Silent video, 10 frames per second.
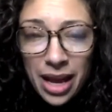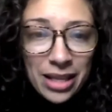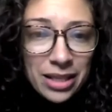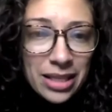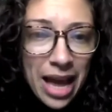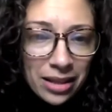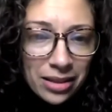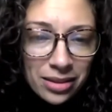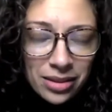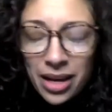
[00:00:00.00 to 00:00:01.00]
and
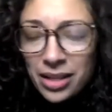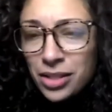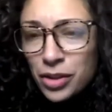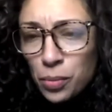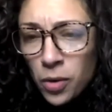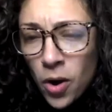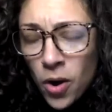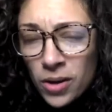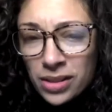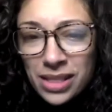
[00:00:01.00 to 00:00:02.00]
texts and Zoom
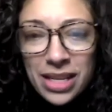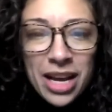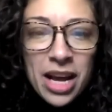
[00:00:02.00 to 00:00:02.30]
calls.